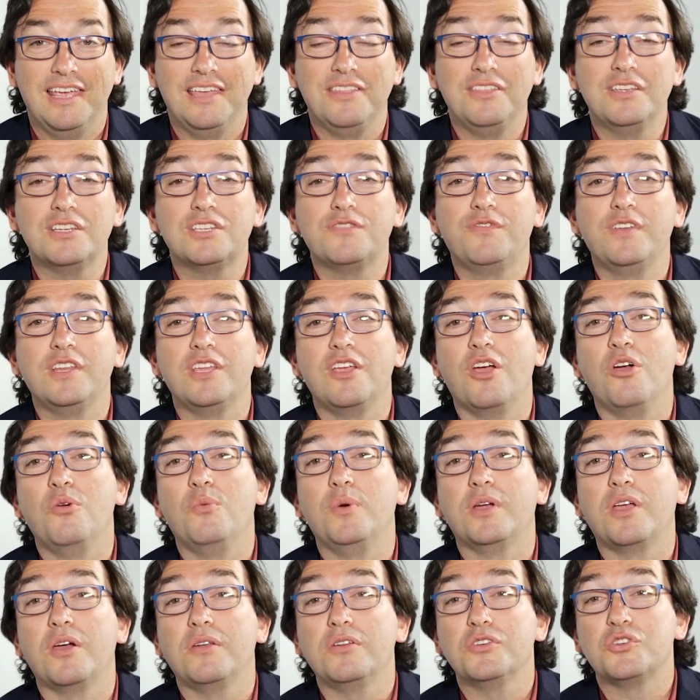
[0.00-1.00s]
In this video,
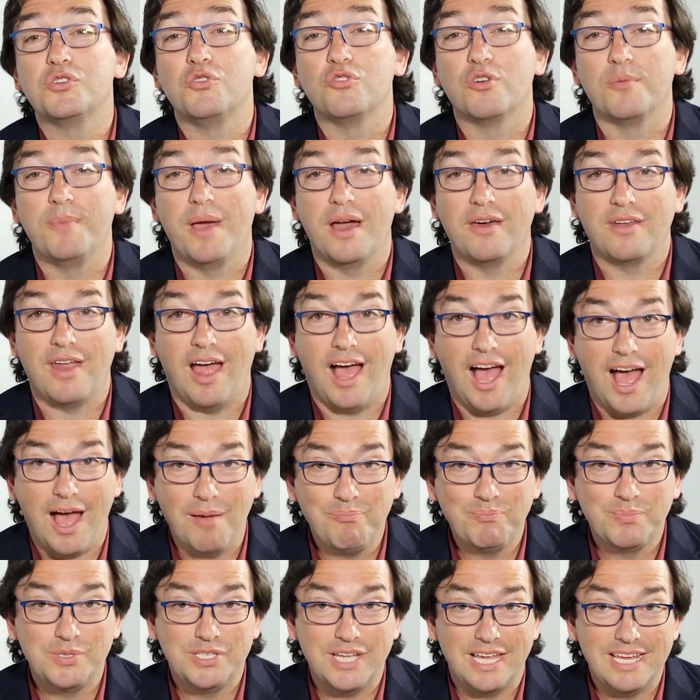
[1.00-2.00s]
we're going to talk about
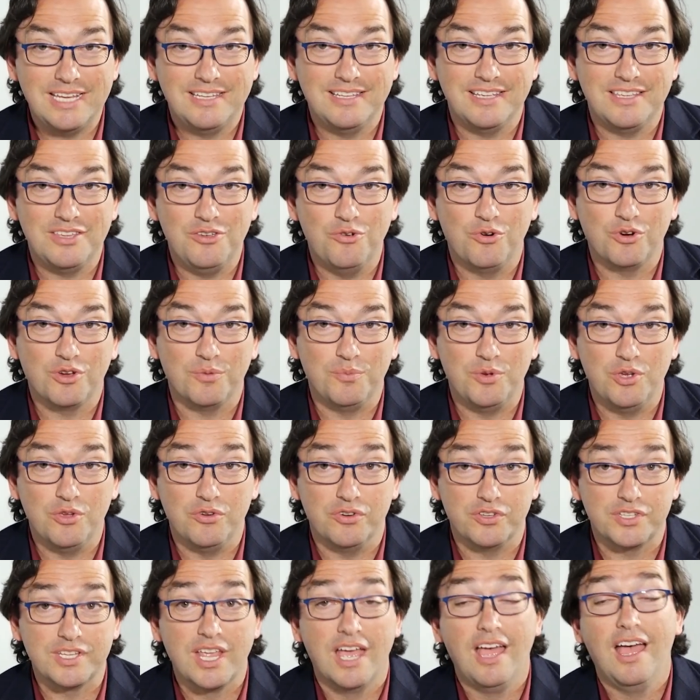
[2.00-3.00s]
updating your
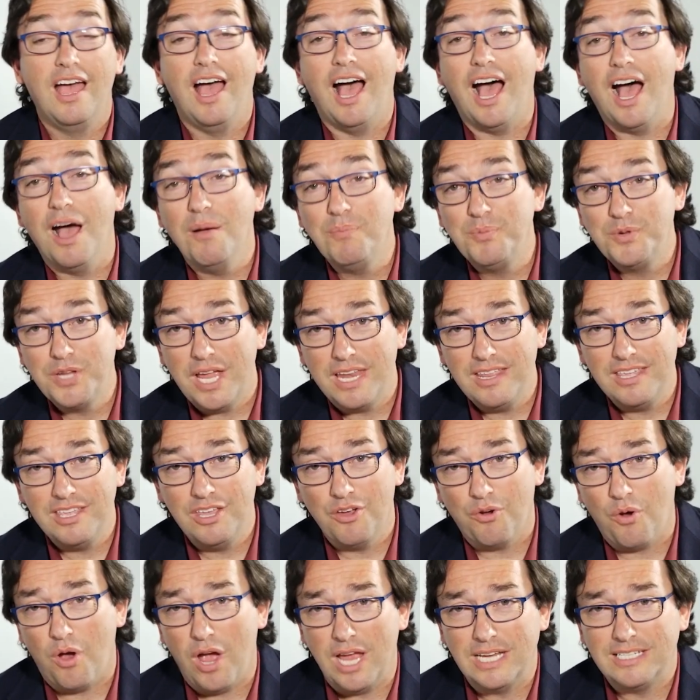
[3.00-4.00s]
computers, updating
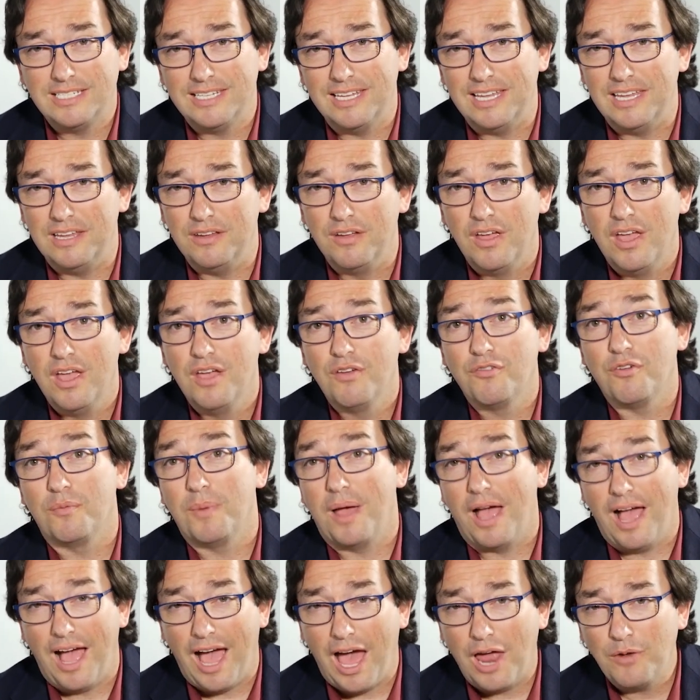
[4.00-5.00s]
your I T from
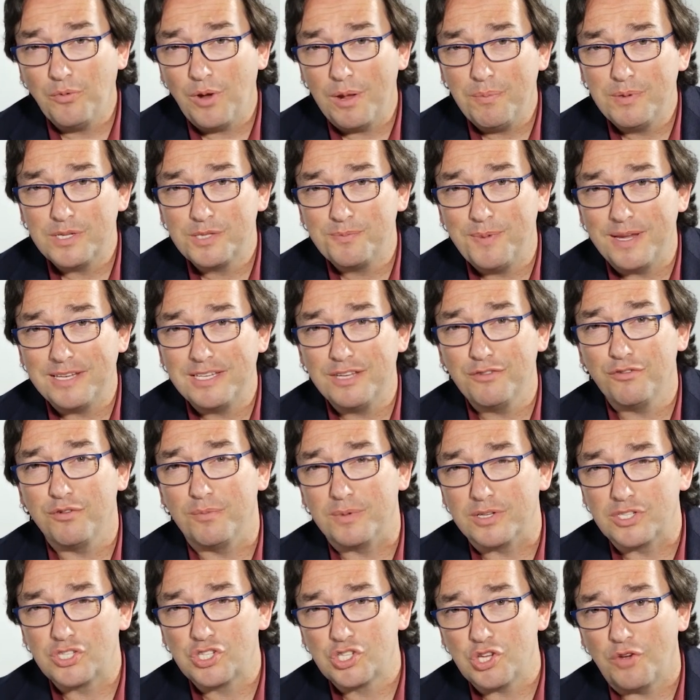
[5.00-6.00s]
a hardware perspective,
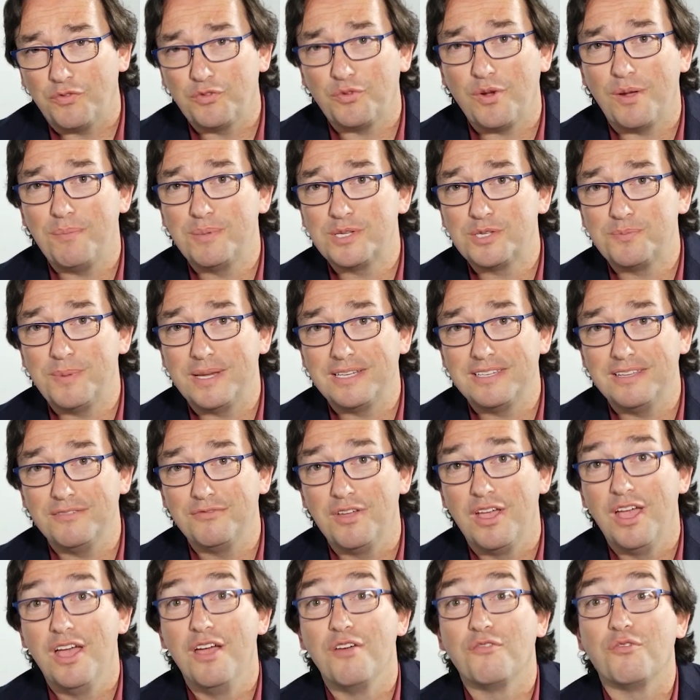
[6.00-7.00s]
from a software perspective,
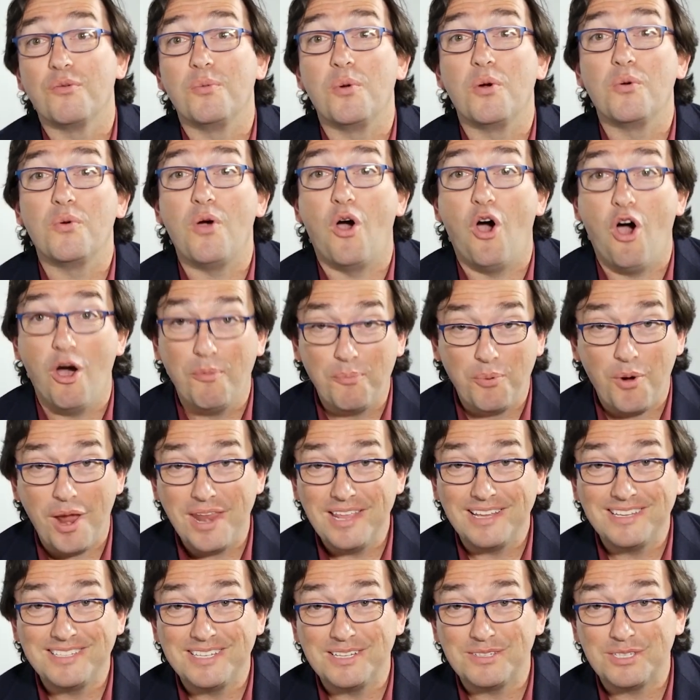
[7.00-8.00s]
from an
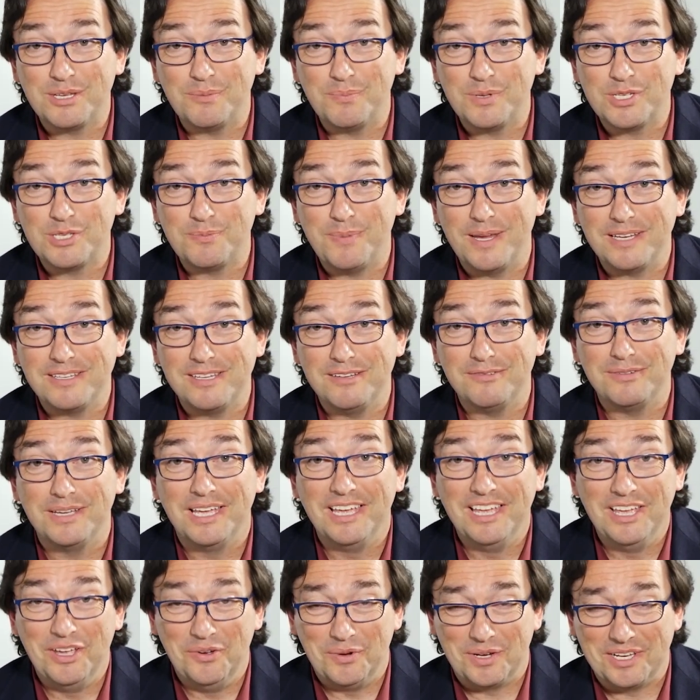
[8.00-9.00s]
operating system perspective.
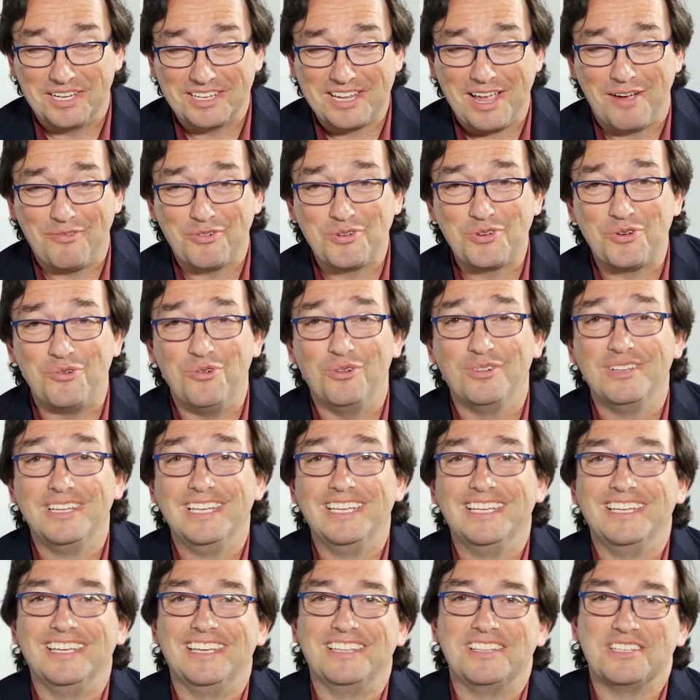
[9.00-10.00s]
We're going to cover it all
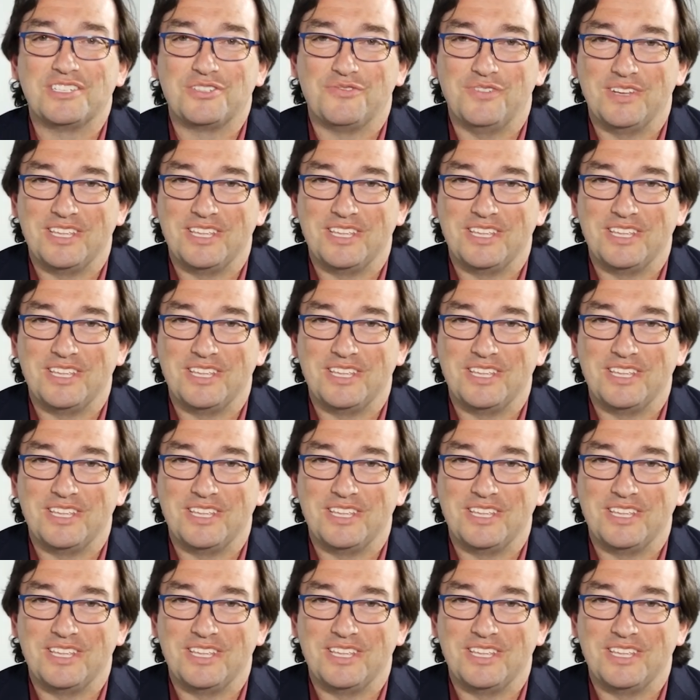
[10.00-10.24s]
in this